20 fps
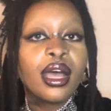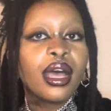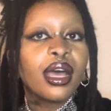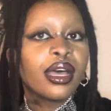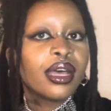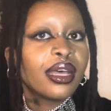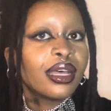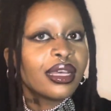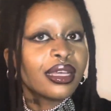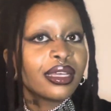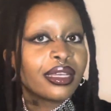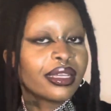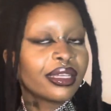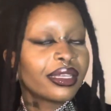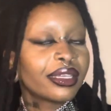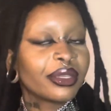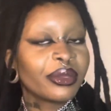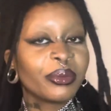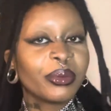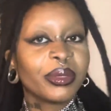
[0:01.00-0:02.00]

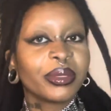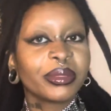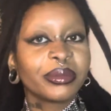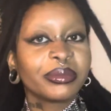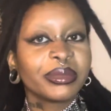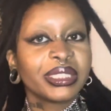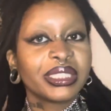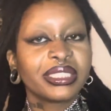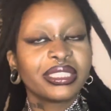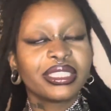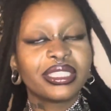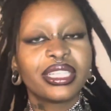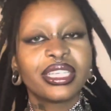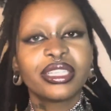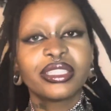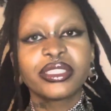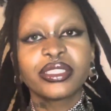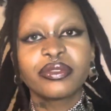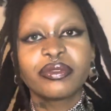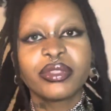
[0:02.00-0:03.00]
Hi, welcome to
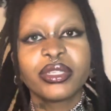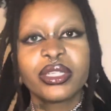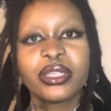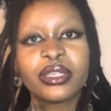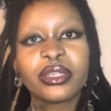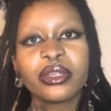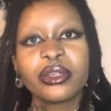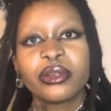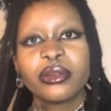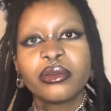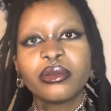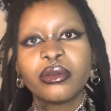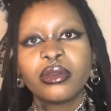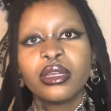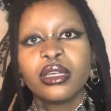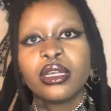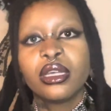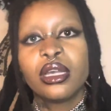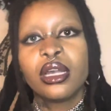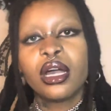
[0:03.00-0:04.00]
today's video.
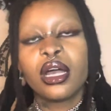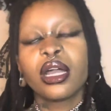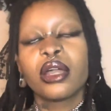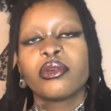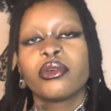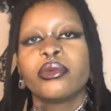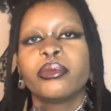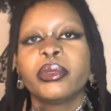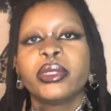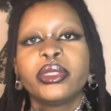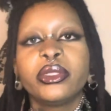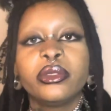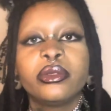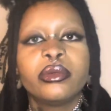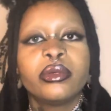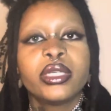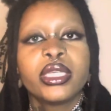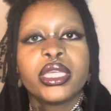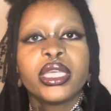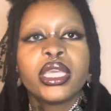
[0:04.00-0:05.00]
I will be
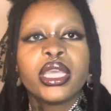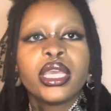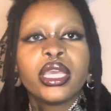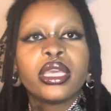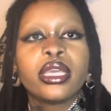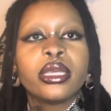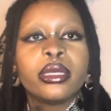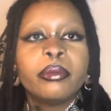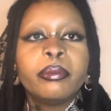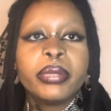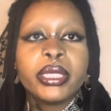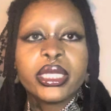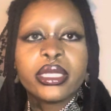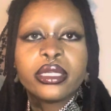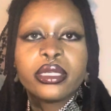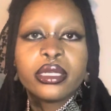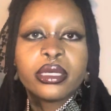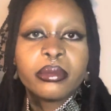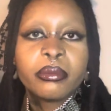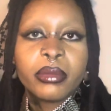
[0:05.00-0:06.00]
doing a
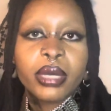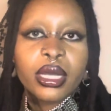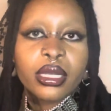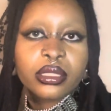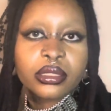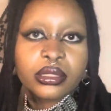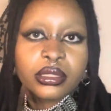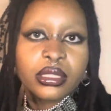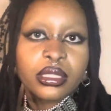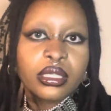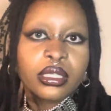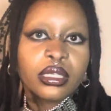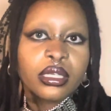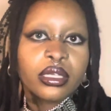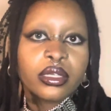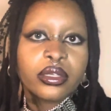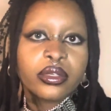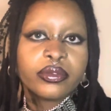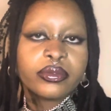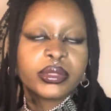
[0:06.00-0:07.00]
bed unboxing
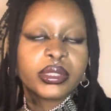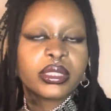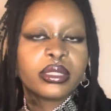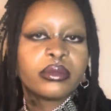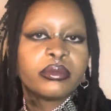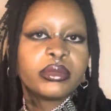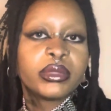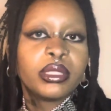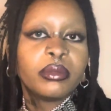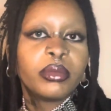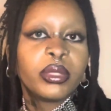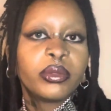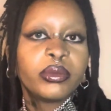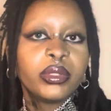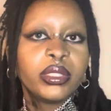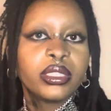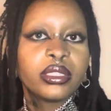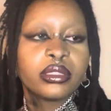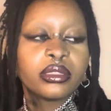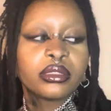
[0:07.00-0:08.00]
of some
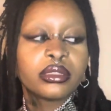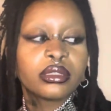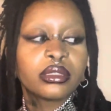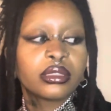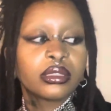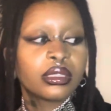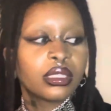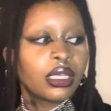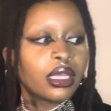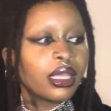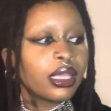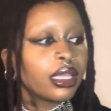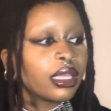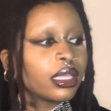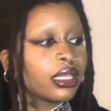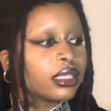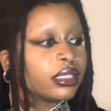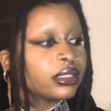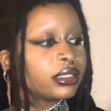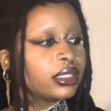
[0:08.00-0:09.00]
Demonias,
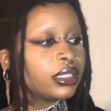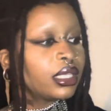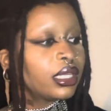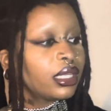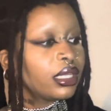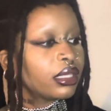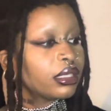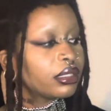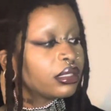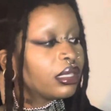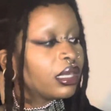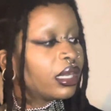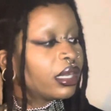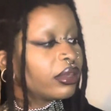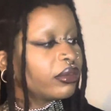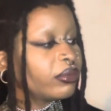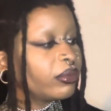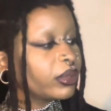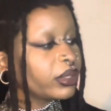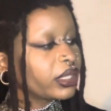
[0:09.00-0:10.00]
and yeah,
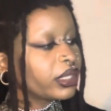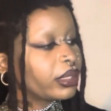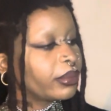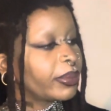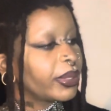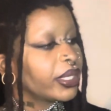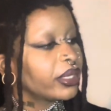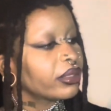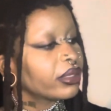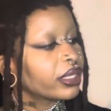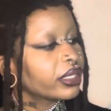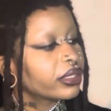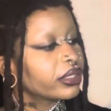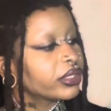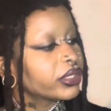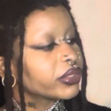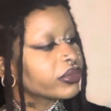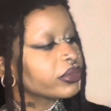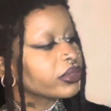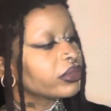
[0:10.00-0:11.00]
I've wanted a pair like
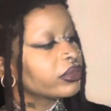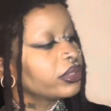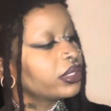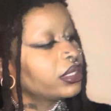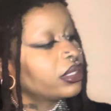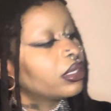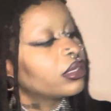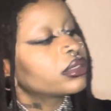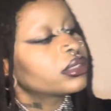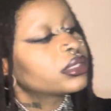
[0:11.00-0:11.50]
this for a really long